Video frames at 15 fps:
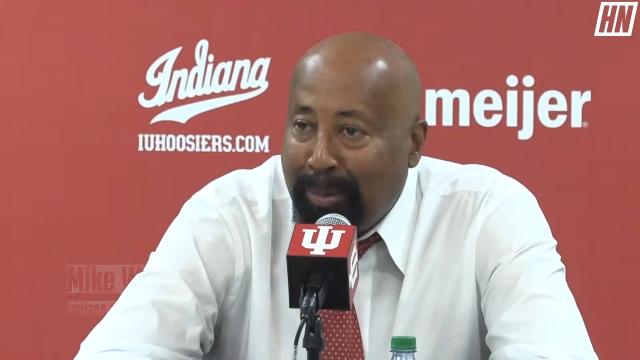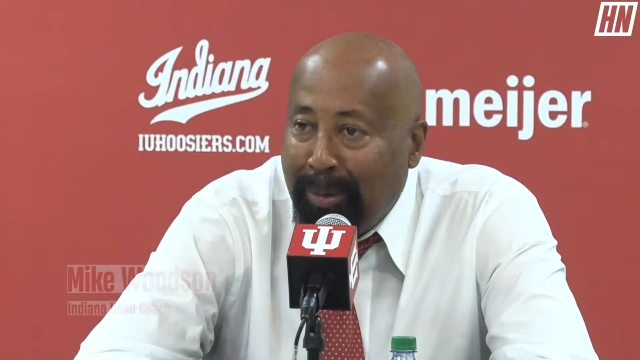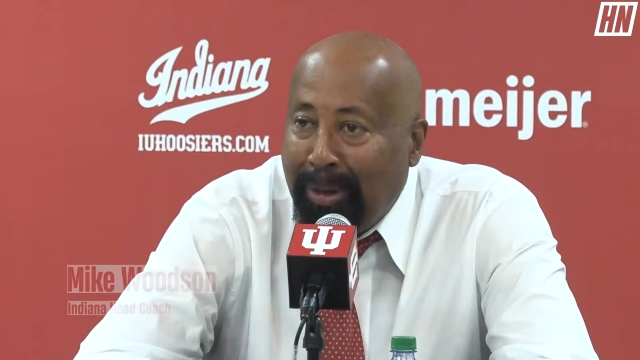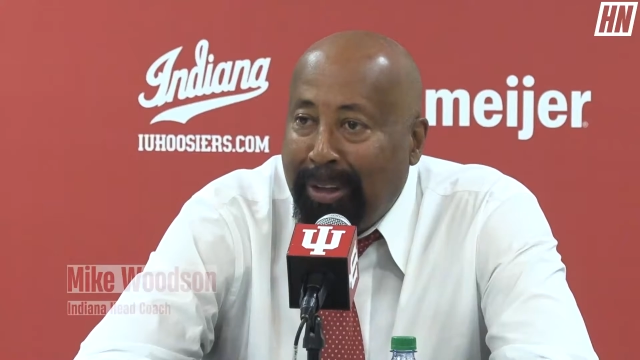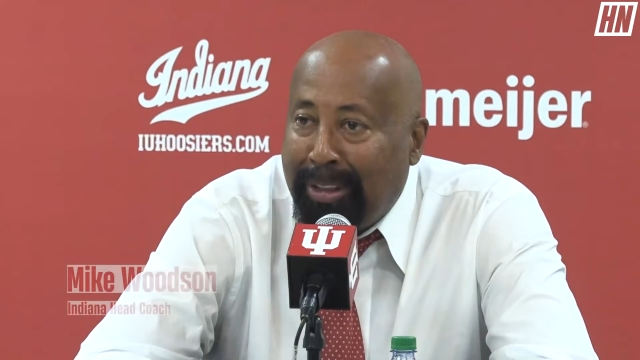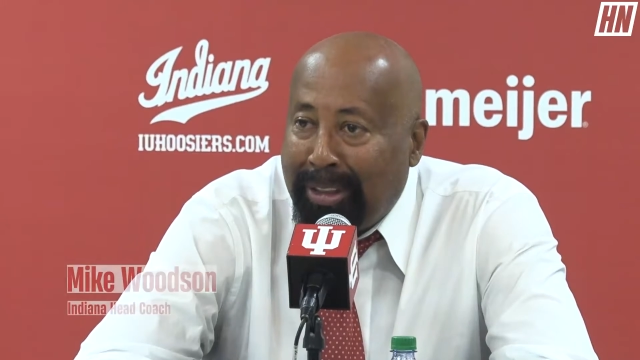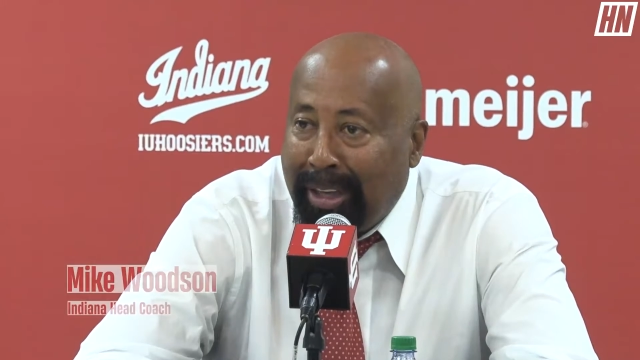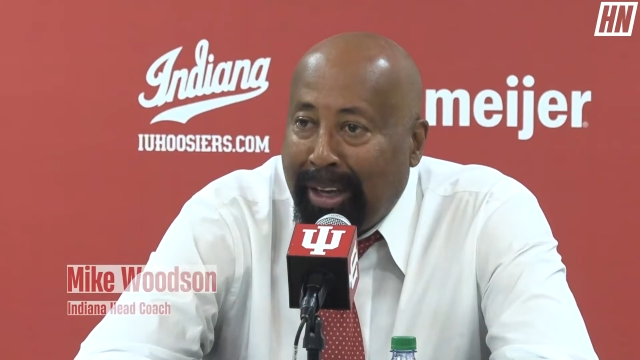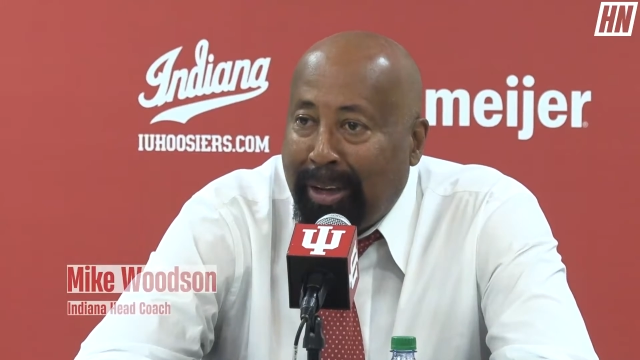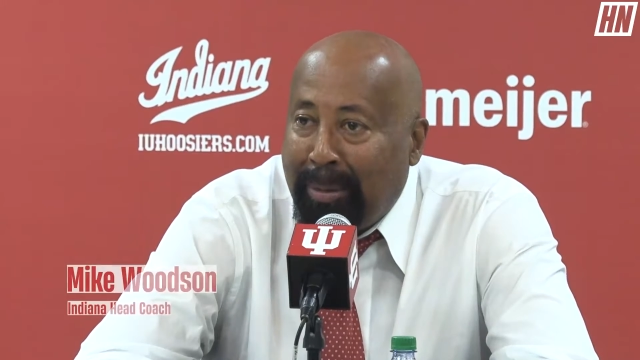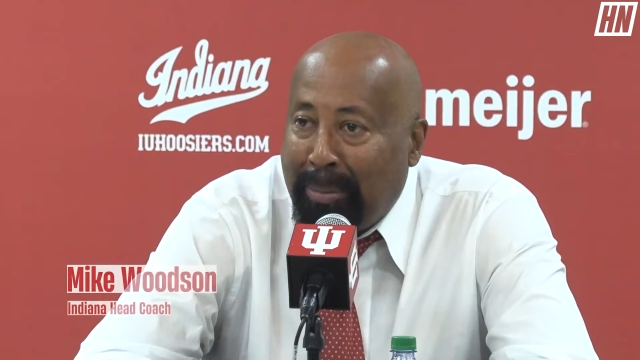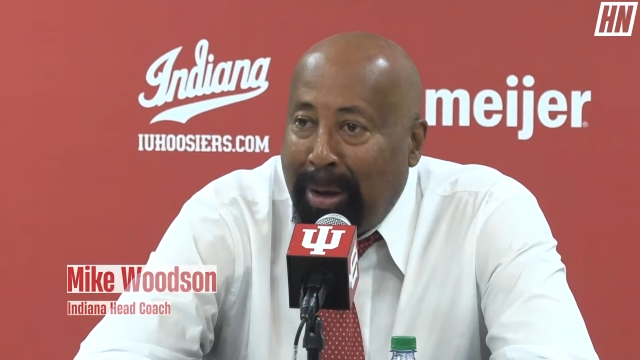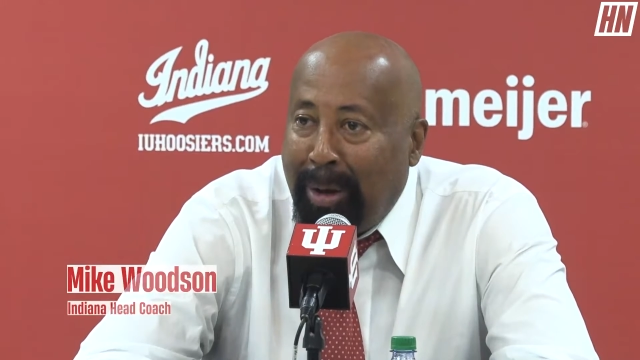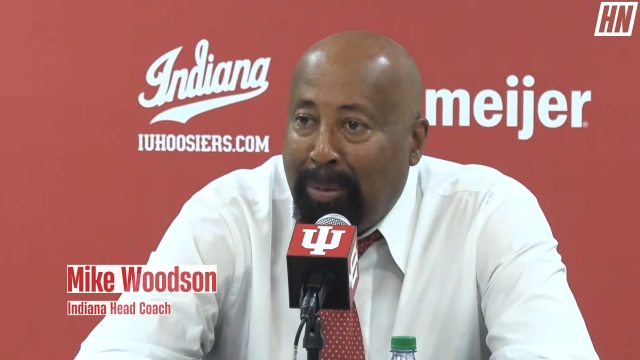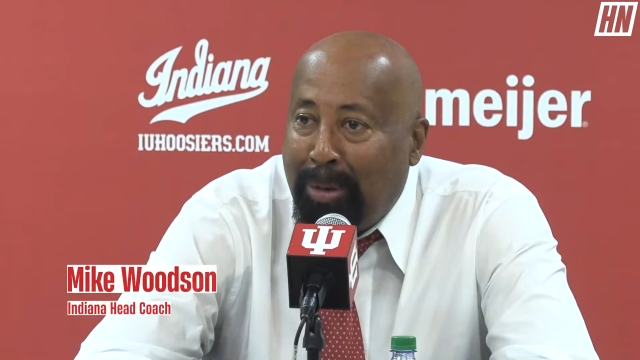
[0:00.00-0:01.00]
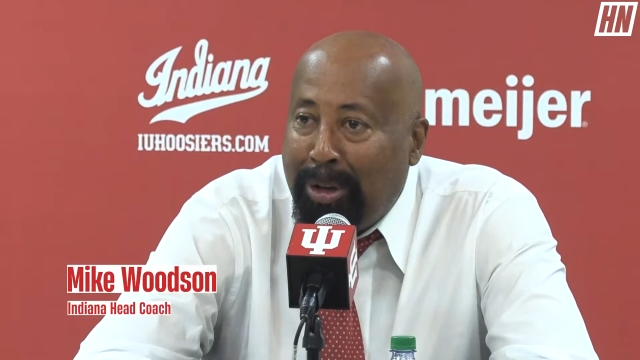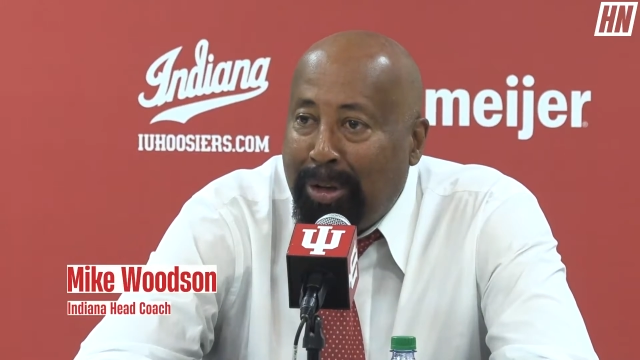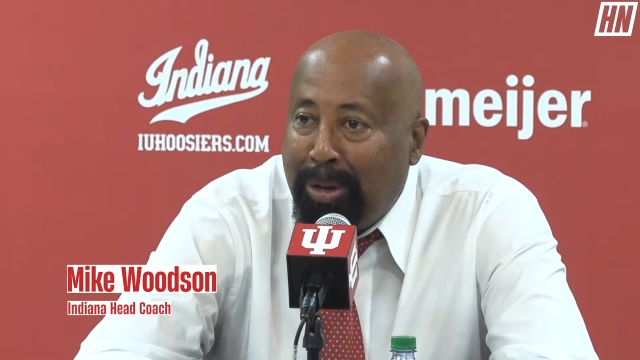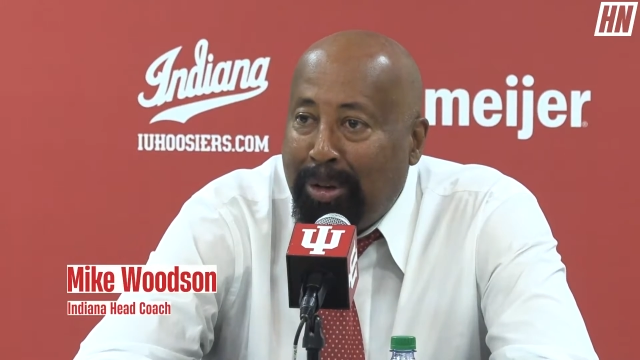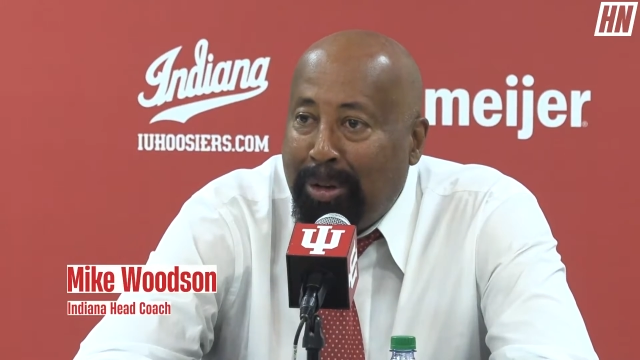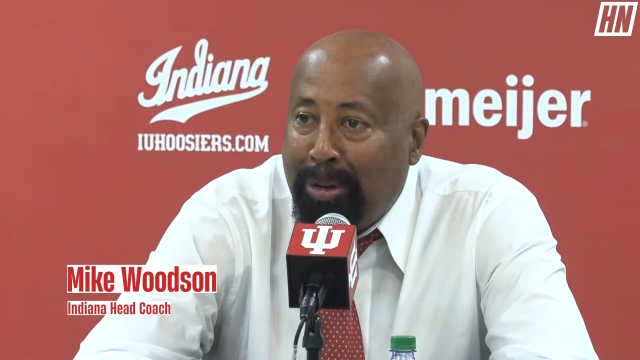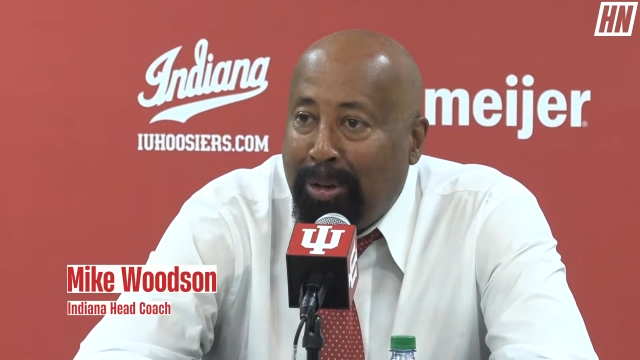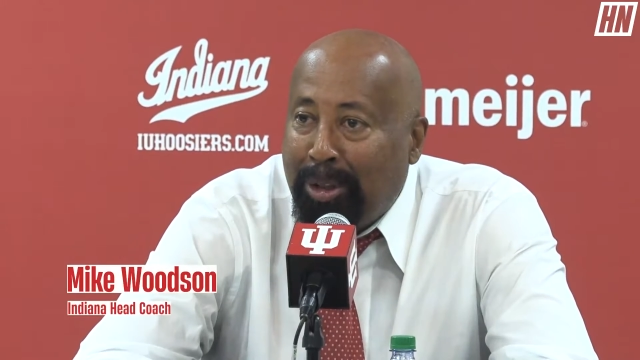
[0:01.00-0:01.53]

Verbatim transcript: really think about what you're doing,